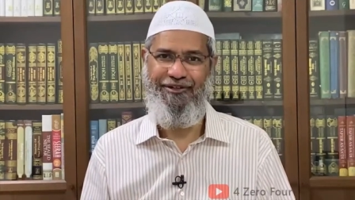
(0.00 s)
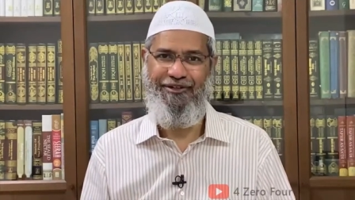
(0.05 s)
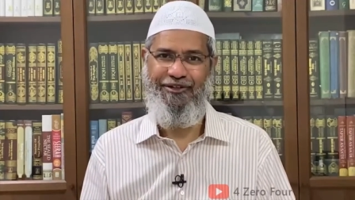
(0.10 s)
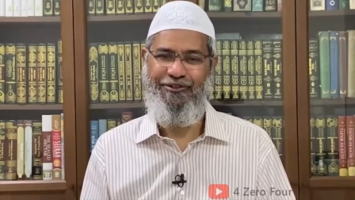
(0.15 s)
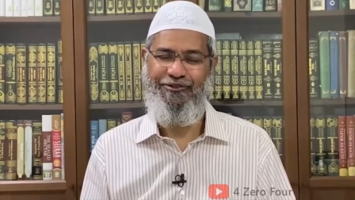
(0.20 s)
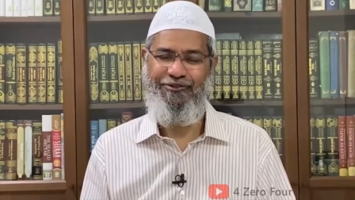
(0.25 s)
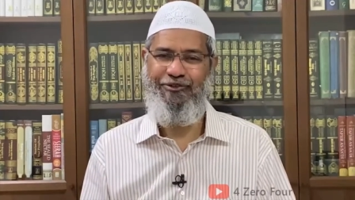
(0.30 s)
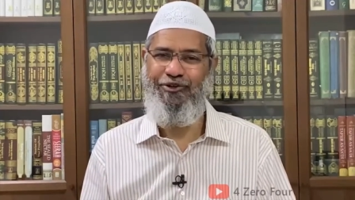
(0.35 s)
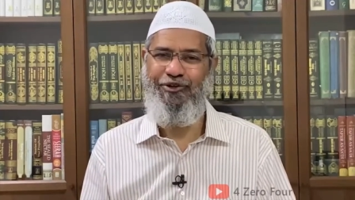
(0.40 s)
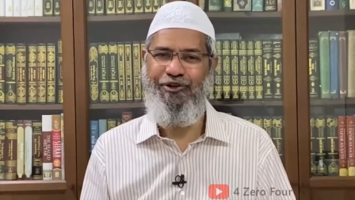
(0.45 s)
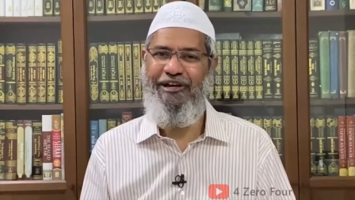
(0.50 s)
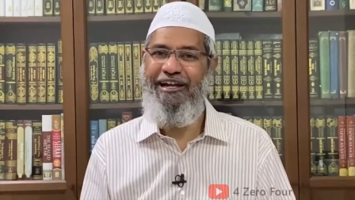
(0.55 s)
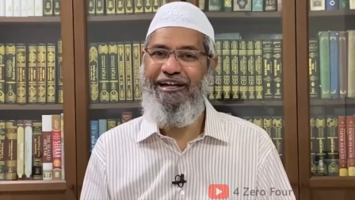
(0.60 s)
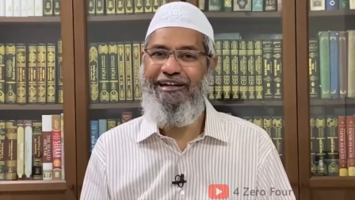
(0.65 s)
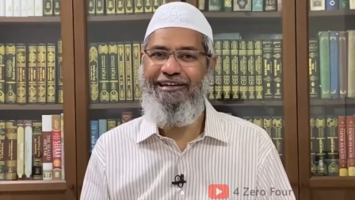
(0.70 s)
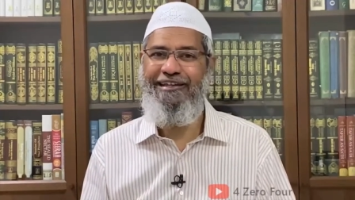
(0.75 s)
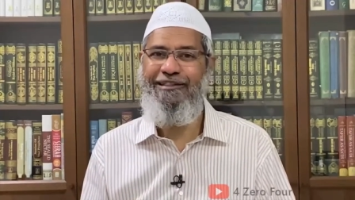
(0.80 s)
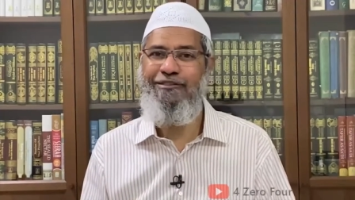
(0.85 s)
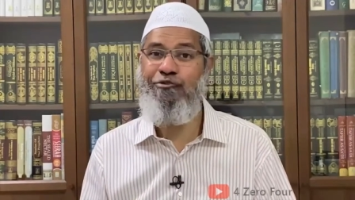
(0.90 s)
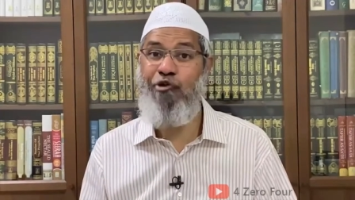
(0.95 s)
So it
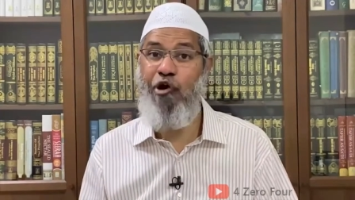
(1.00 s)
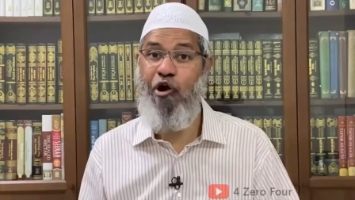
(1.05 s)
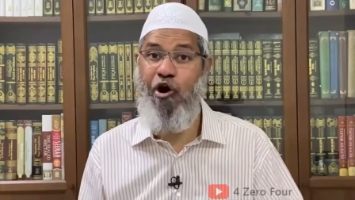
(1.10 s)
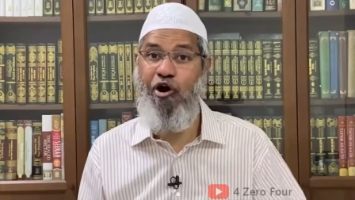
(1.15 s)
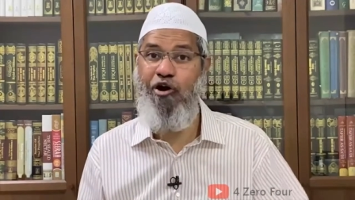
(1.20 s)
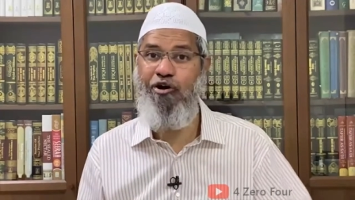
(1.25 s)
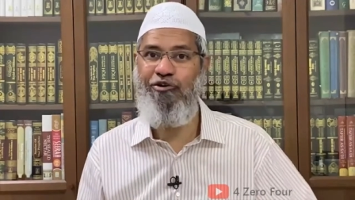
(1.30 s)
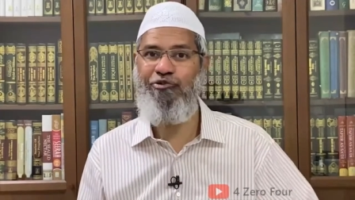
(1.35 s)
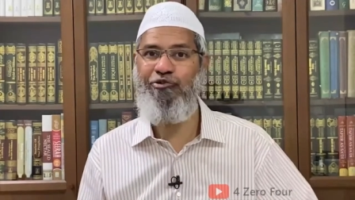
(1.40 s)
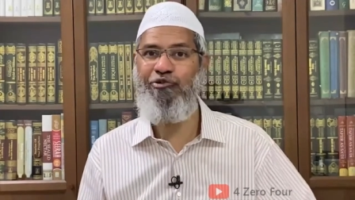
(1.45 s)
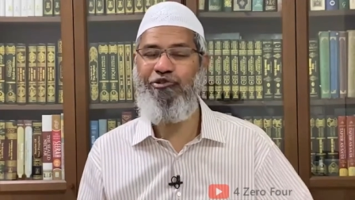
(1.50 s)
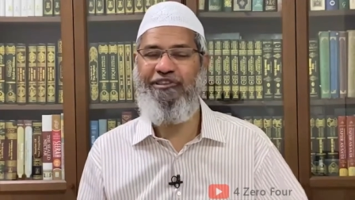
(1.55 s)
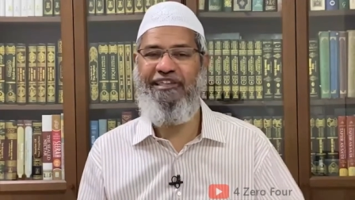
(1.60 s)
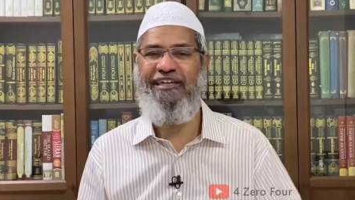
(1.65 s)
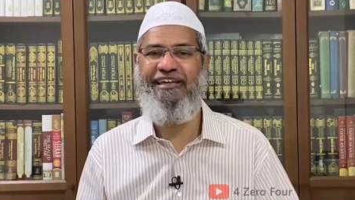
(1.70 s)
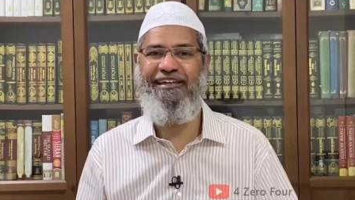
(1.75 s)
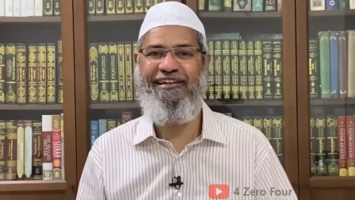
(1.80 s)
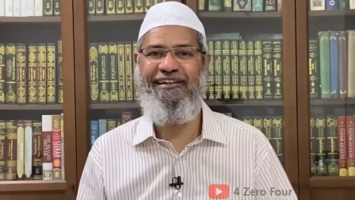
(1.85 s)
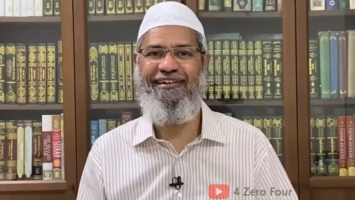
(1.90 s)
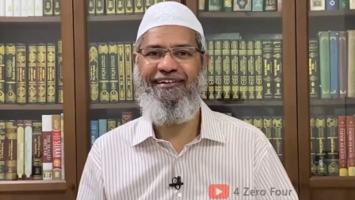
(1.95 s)
is wrong to
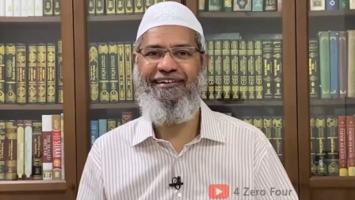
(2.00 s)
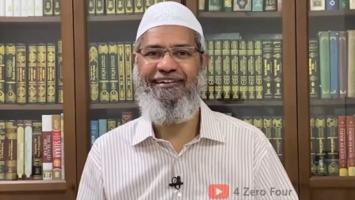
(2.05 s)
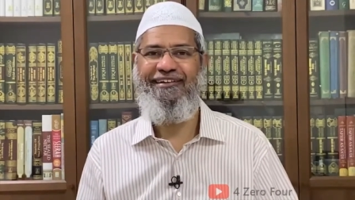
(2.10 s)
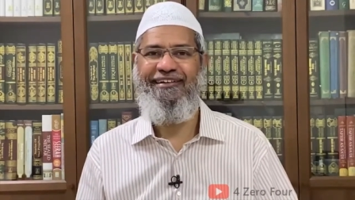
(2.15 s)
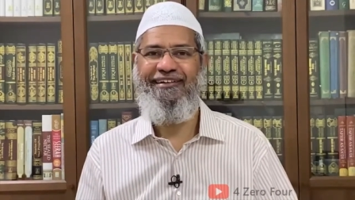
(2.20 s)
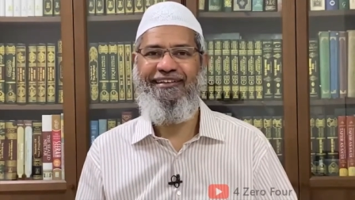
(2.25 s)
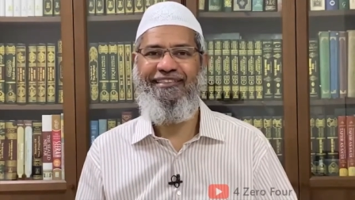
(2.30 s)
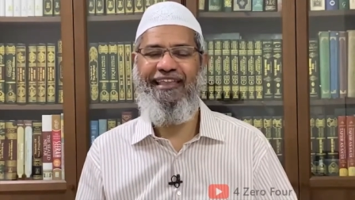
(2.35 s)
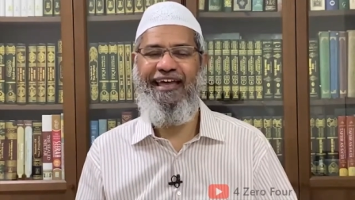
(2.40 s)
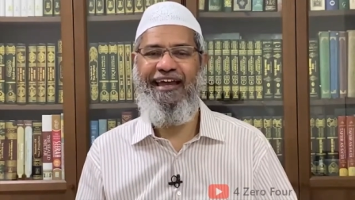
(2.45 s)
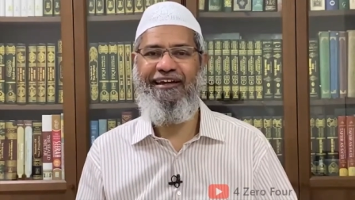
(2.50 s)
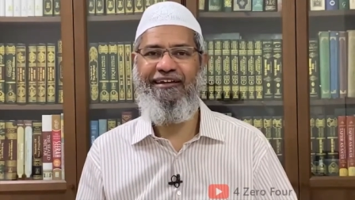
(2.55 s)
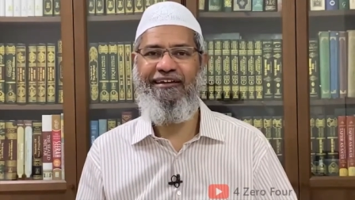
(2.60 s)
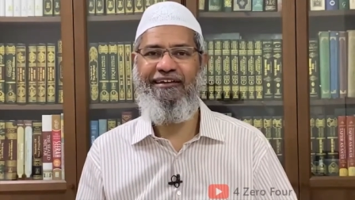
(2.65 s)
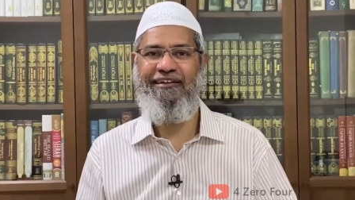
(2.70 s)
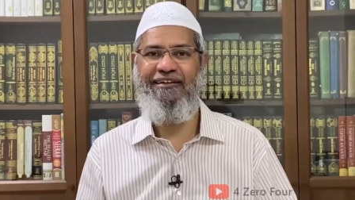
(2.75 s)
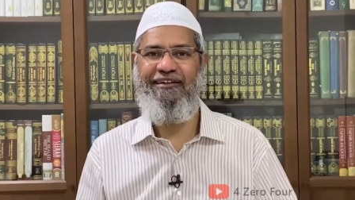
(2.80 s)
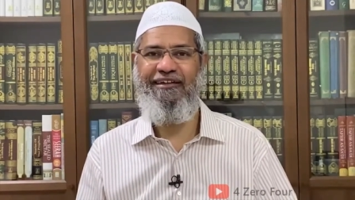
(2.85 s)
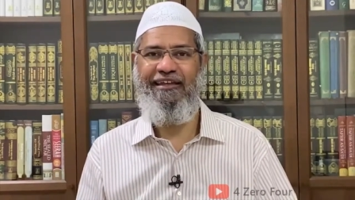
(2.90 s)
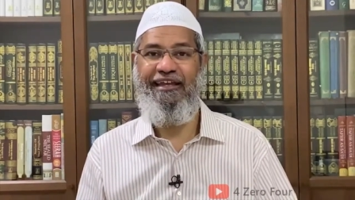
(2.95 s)
think
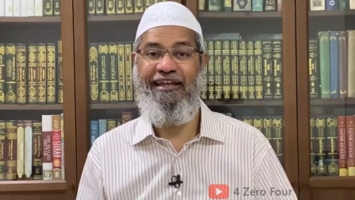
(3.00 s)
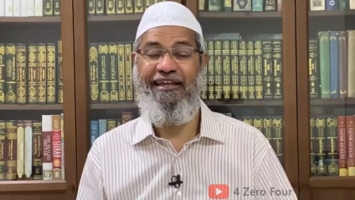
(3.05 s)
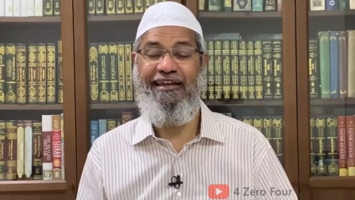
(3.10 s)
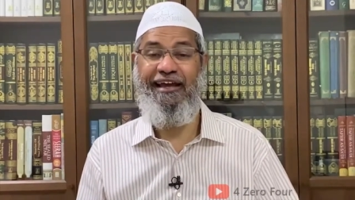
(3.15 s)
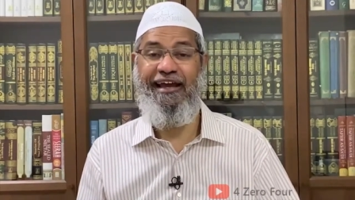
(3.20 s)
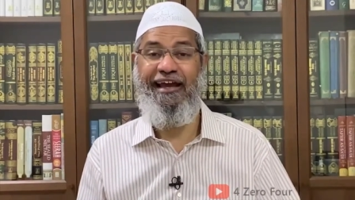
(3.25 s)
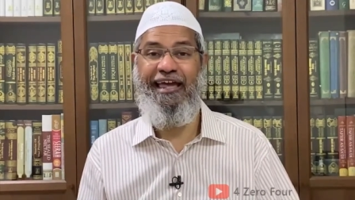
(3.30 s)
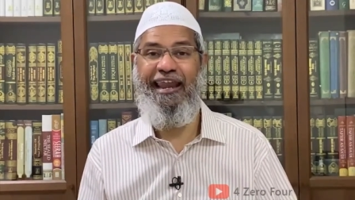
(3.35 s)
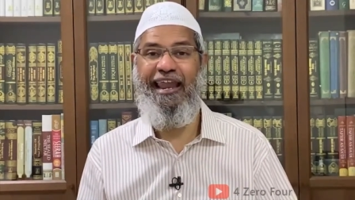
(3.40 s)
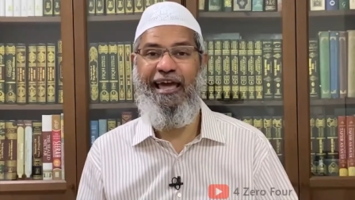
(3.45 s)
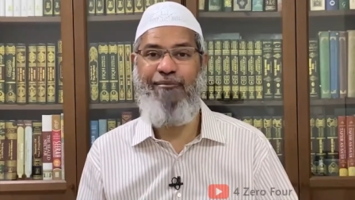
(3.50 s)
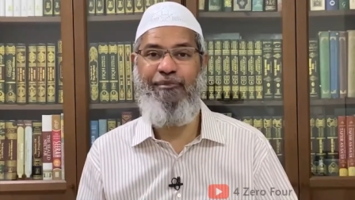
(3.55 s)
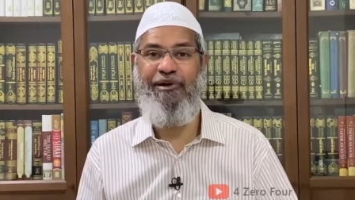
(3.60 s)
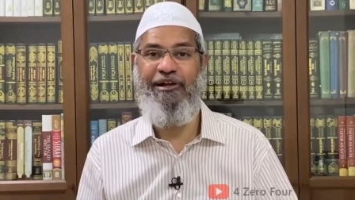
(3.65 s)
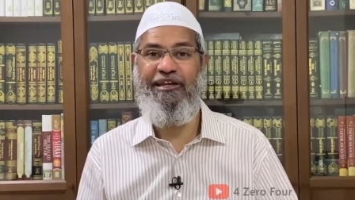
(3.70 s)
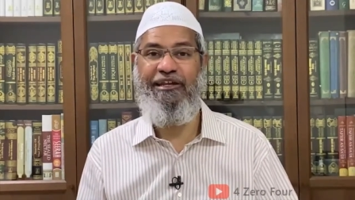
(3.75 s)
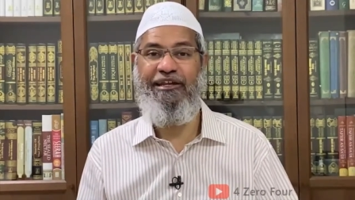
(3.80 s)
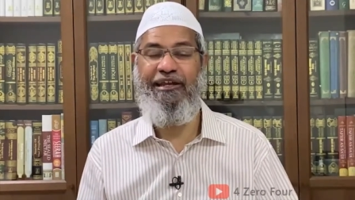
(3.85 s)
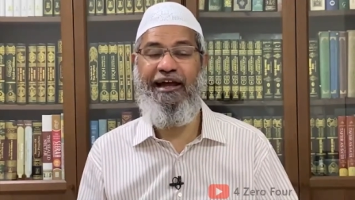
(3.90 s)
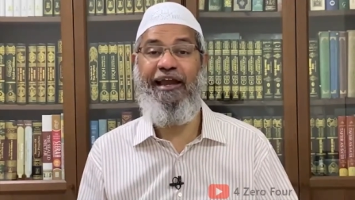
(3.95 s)
that in a
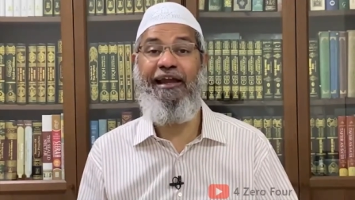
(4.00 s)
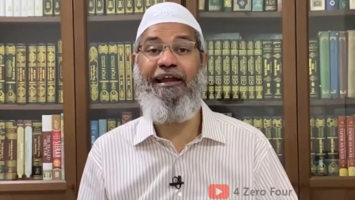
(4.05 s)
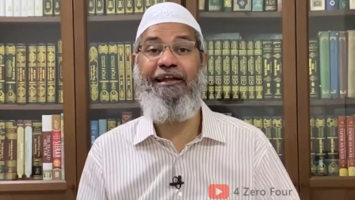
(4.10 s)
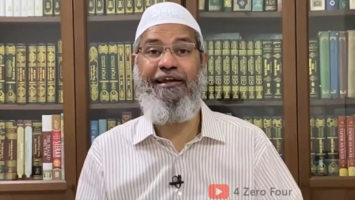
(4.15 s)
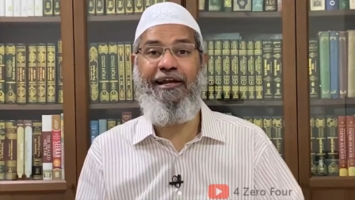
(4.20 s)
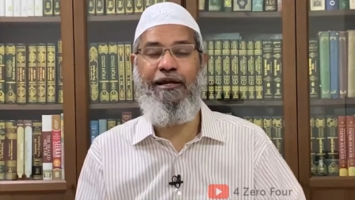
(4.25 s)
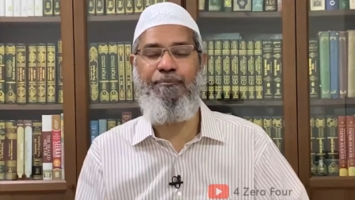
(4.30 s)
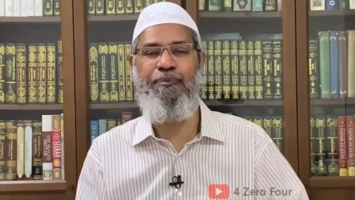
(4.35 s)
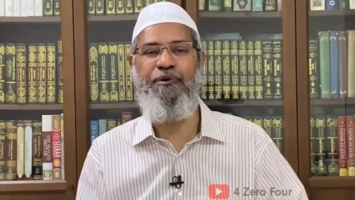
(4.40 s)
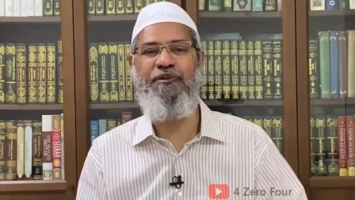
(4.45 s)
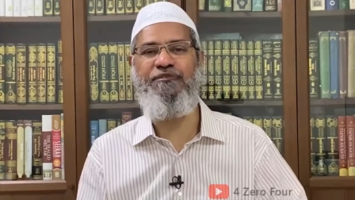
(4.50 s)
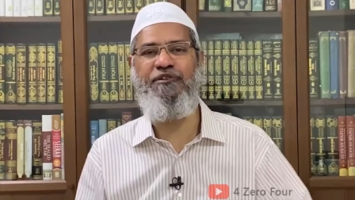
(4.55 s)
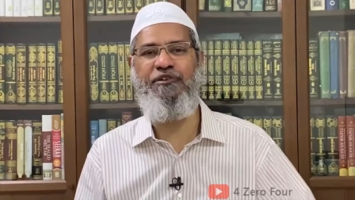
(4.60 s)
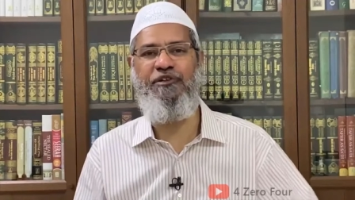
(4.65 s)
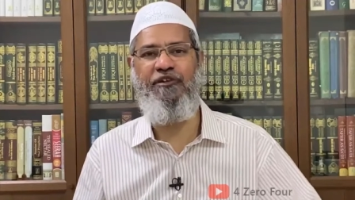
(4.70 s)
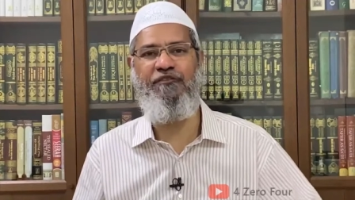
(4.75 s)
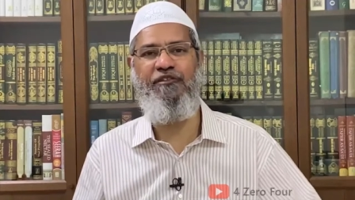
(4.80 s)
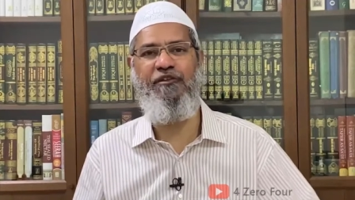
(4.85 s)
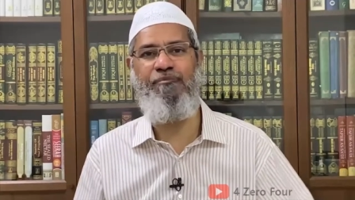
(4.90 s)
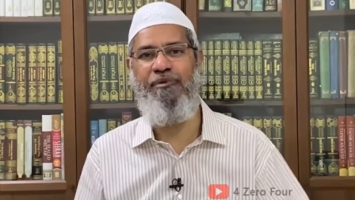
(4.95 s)
calamity, 100%
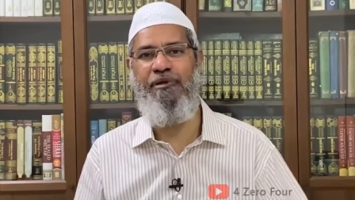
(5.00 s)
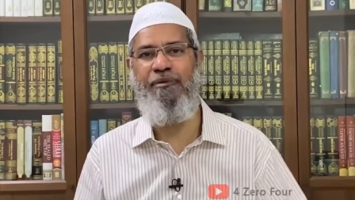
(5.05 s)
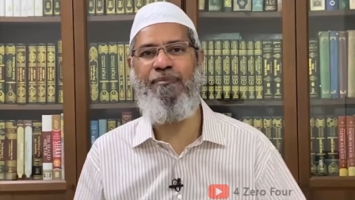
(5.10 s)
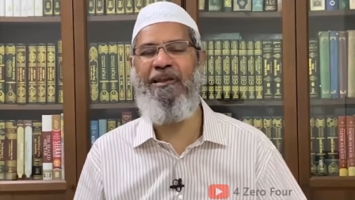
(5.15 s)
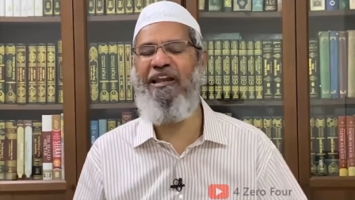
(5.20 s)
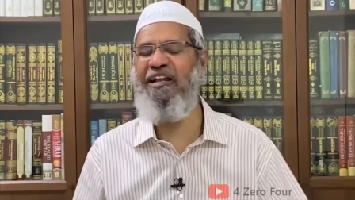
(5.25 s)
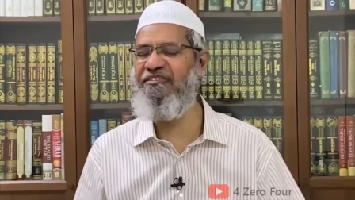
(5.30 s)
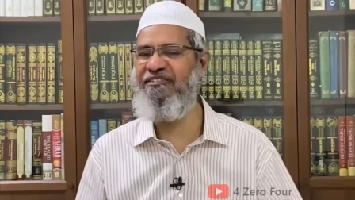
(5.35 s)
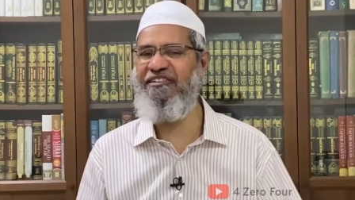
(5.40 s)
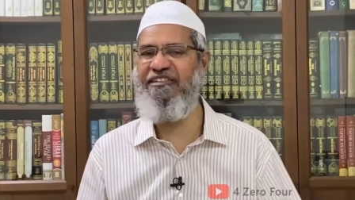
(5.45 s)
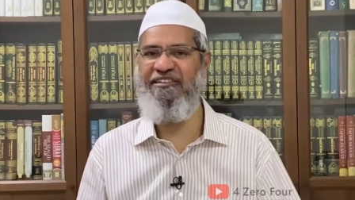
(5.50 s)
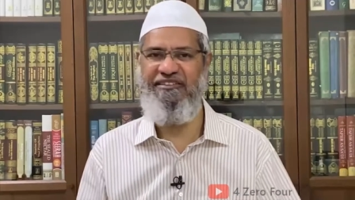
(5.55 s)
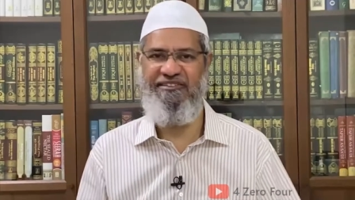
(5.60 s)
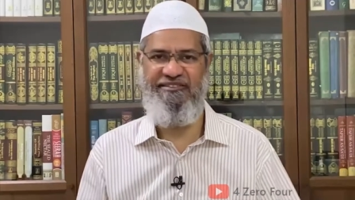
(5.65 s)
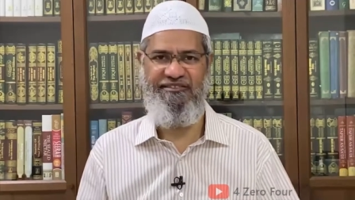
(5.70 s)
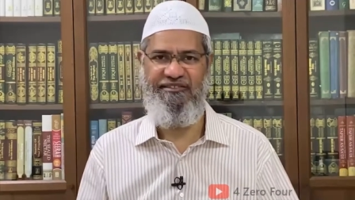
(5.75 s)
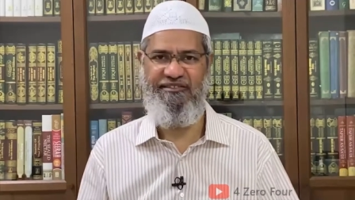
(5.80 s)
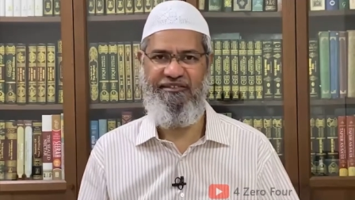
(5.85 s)
of the people are sinners.